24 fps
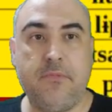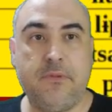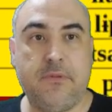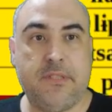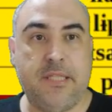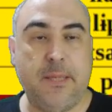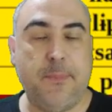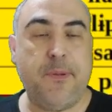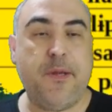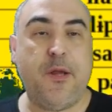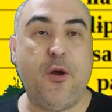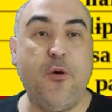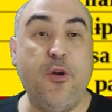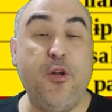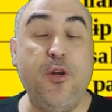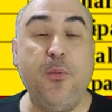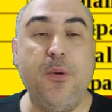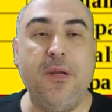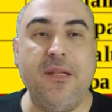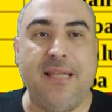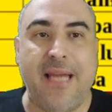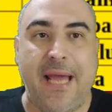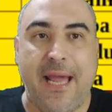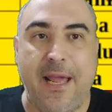typical
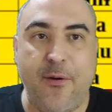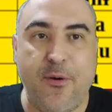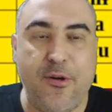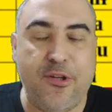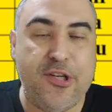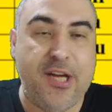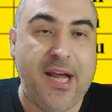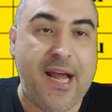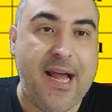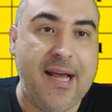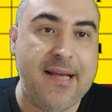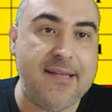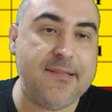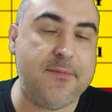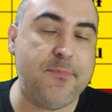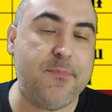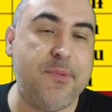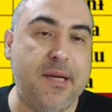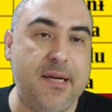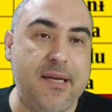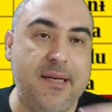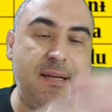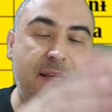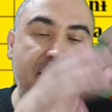human language has,
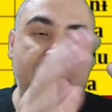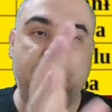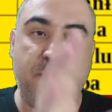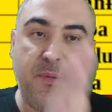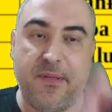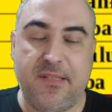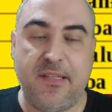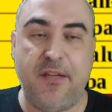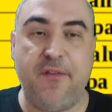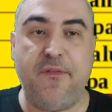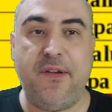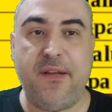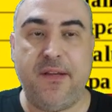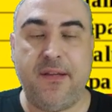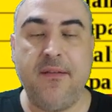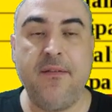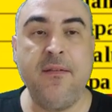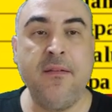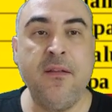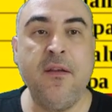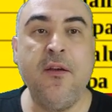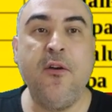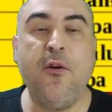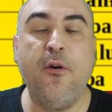but in a specific
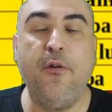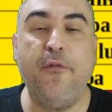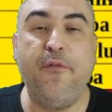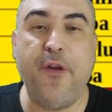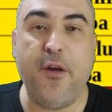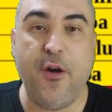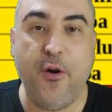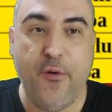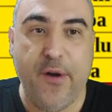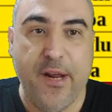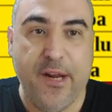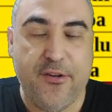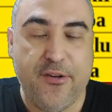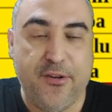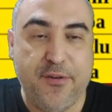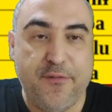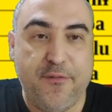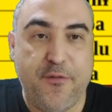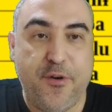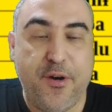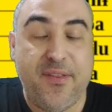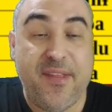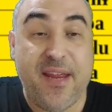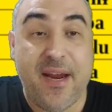configuration
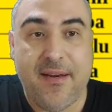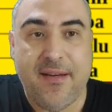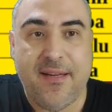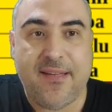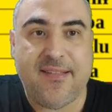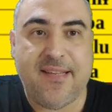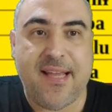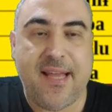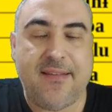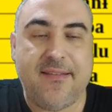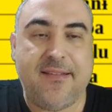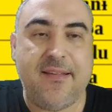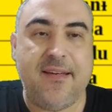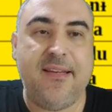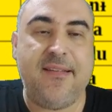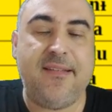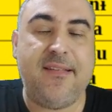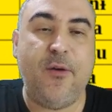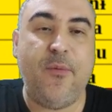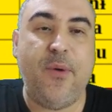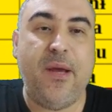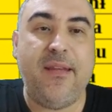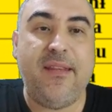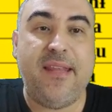for their necessities,
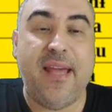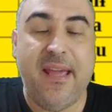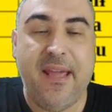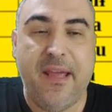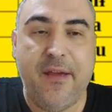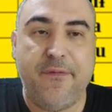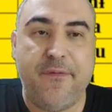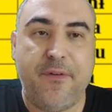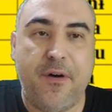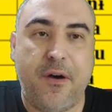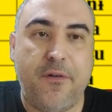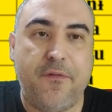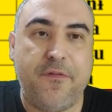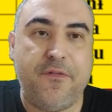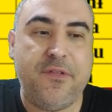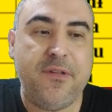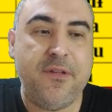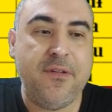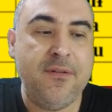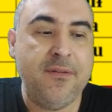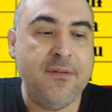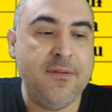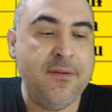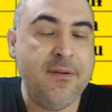the way they evolved
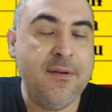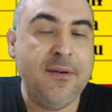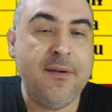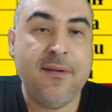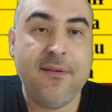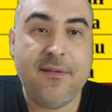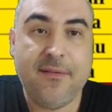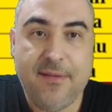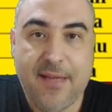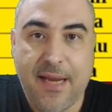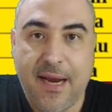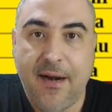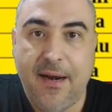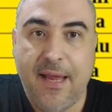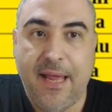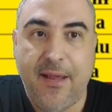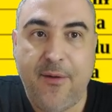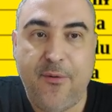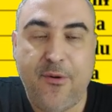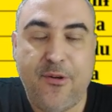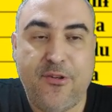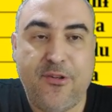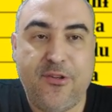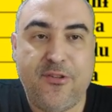their
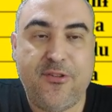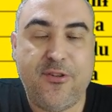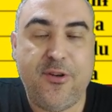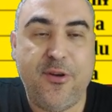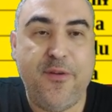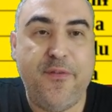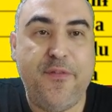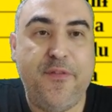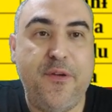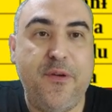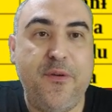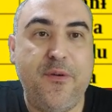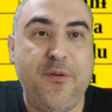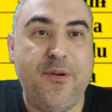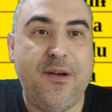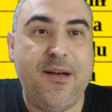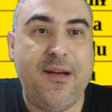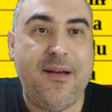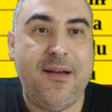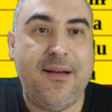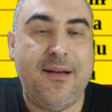languages. So if you